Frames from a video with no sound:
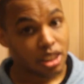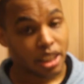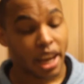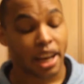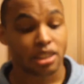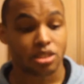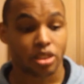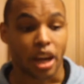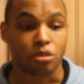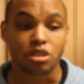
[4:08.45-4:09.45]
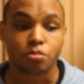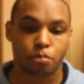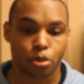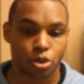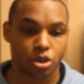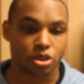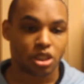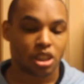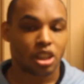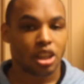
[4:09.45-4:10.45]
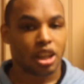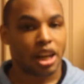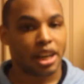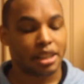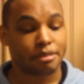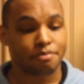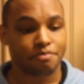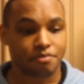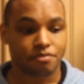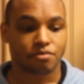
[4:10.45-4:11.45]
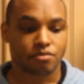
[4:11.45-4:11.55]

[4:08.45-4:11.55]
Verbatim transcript: Yeah, so that was brutal. Um,